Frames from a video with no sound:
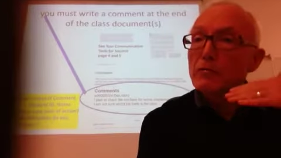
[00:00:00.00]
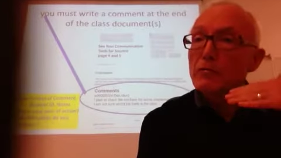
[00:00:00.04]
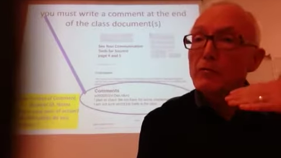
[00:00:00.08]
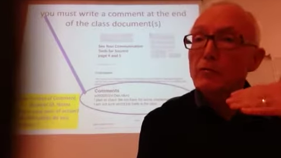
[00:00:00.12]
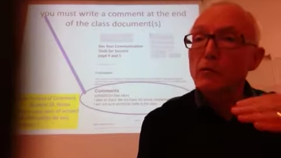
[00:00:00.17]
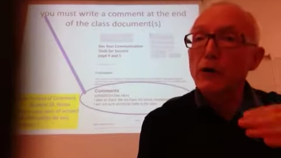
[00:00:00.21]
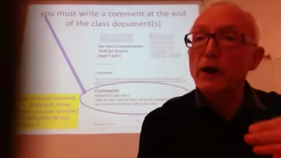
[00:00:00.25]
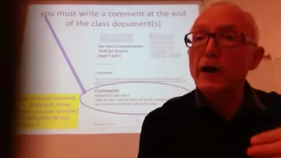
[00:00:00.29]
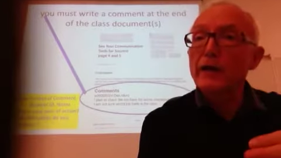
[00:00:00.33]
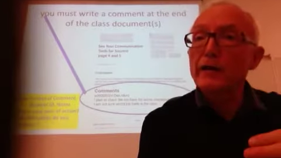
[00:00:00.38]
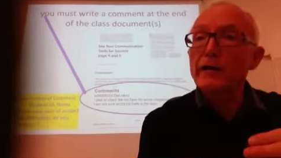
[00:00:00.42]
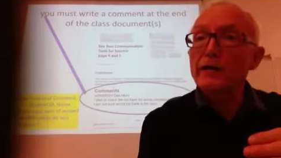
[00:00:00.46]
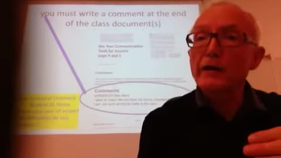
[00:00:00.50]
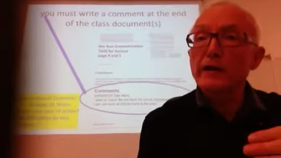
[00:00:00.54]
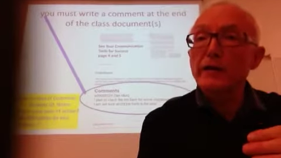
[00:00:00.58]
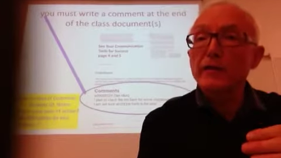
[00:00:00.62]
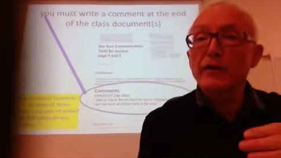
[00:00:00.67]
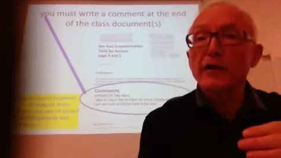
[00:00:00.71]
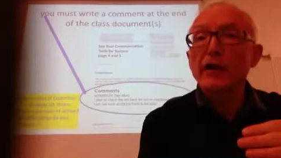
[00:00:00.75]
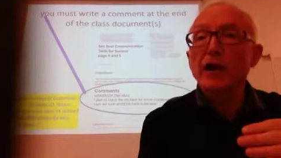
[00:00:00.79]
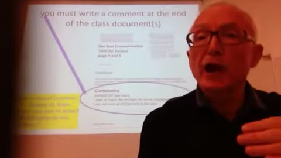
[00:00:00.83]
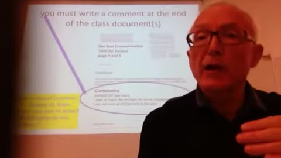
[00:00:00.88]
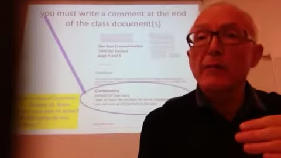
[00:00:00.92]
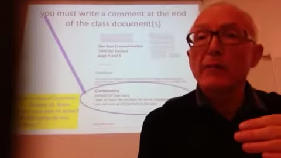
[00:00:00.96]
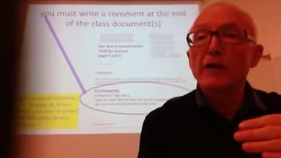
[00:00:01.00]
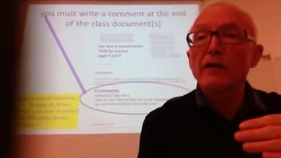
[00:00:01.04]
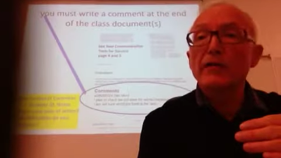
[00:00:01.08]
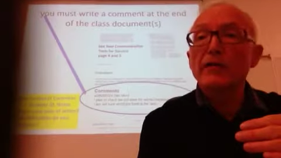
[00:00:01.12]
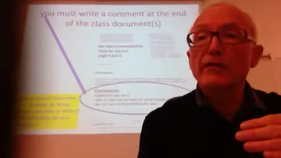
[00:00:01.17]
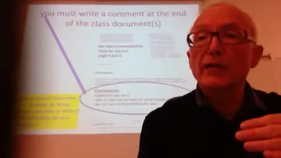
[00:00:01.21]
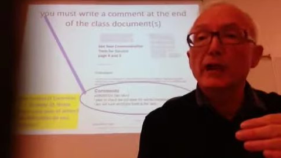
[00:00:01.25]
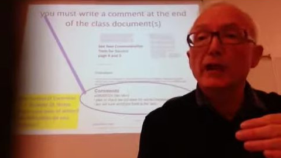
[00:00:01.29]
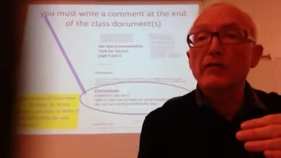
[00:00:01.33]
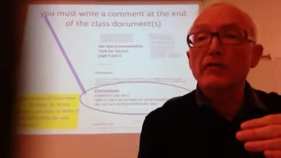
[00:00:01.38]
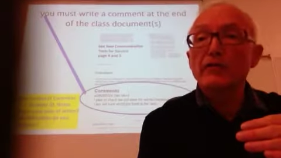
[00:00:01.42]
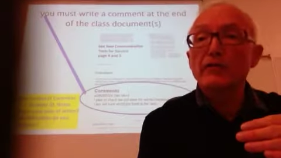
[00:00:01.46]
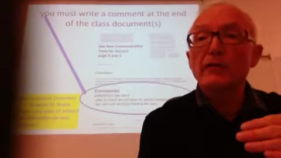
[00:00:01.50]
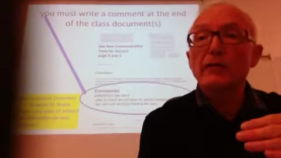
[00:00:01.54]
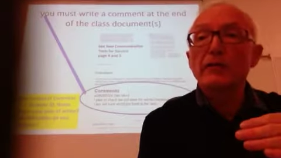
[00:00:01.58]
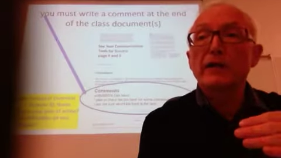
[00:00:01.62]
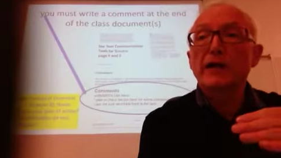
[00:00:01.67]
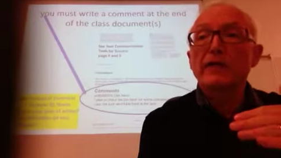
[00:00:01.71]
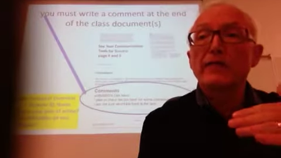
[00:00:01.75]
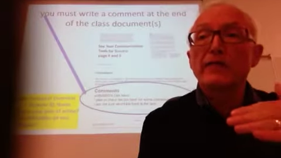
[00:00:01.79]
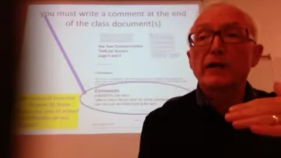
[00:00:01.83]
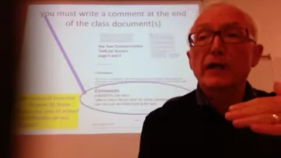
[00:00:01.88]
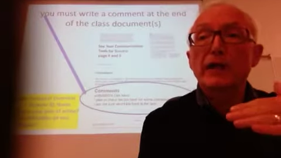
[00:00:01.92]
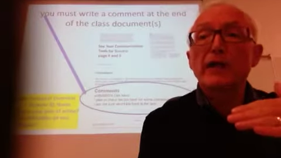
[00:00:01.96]
write in the comment section
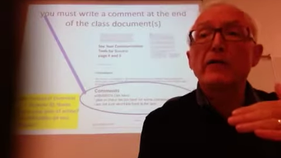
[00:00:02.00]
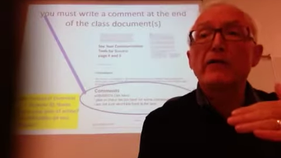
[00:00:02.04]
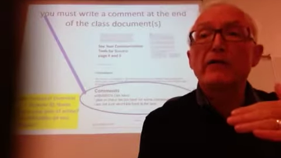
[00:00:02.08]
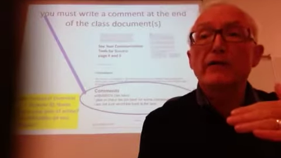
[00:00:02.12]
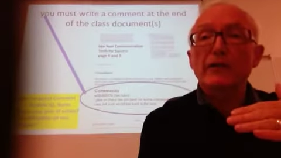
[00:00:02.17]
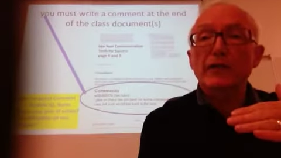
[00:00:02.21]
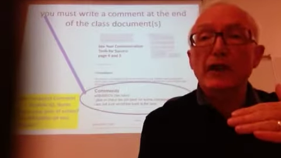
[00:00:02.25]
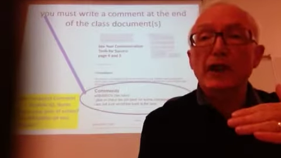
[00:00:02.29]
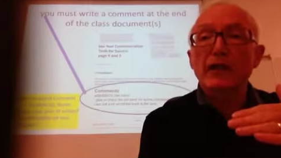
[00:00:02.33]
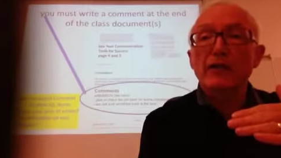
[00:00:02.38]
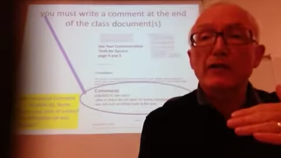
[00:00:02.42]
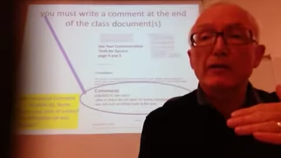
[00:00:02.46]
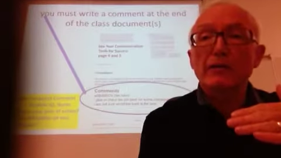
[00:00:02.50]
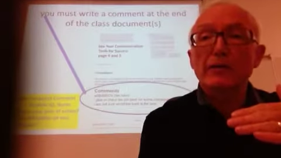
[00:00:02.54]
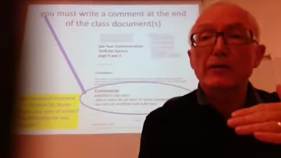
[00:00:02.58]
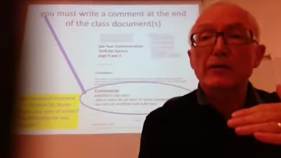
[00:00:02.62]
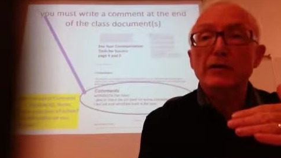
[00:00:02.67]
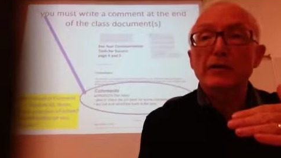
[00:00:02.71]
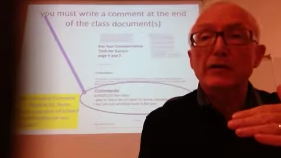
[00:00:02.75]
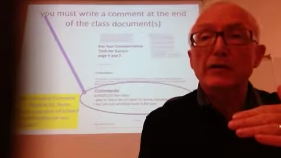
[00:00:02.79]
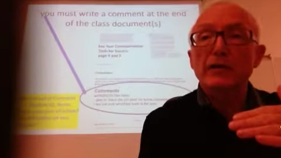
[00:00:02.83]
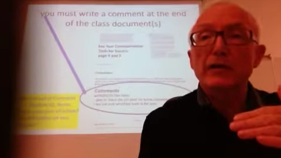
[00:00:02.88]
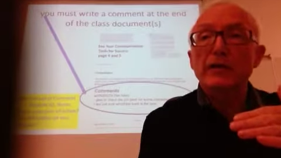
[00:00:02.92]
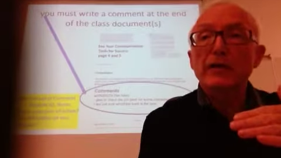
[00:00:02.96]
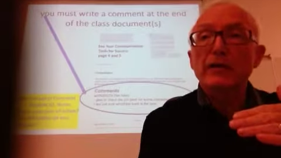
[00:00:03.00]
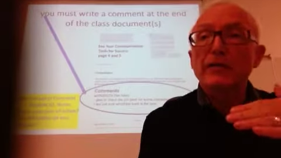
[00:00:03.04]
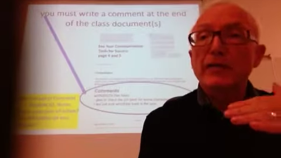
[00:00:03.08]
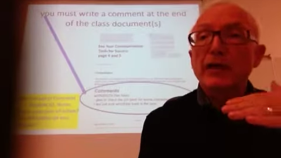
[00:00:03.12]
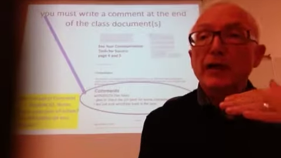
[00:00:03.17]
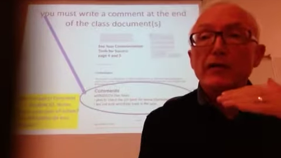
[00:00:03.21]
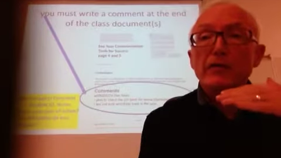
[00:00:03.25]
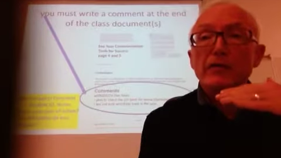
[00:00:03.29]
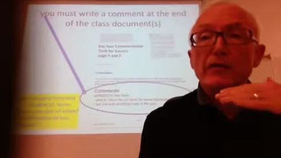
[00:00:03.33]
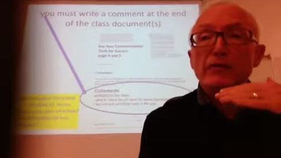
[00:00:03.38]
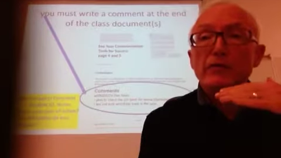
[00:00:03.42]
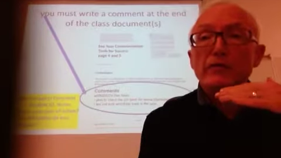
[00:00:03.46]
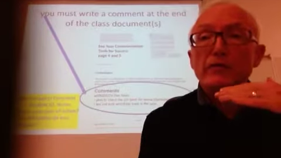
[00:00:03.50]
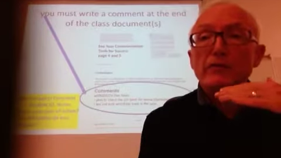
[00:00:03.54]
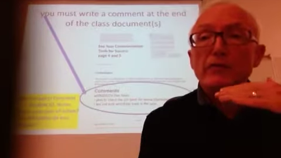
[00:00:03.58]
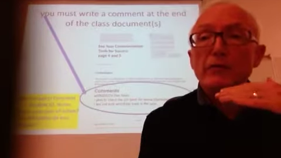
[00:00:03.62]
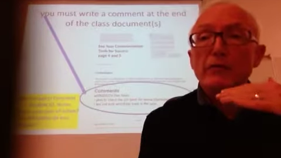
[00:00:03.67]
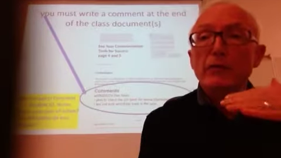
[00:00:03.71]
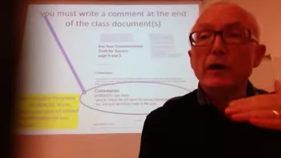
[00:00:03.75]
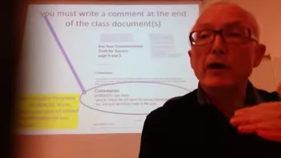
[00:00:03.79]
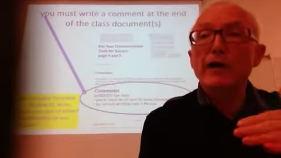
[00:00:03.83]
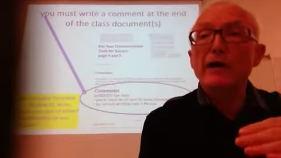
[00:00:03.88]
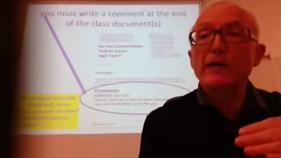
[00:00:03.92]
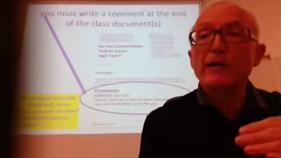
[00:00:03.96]
at the end of the document that you've
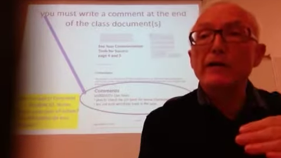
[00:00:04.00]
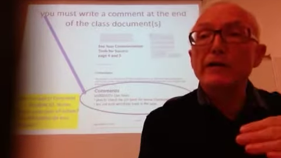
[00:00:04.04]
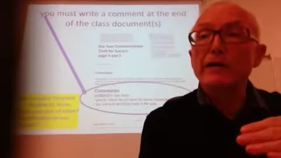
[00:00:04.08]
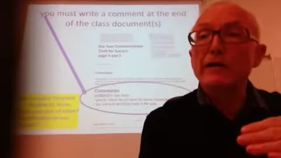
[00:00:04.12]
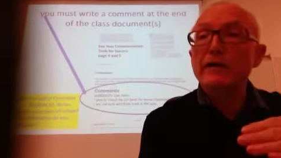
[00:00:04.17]
read it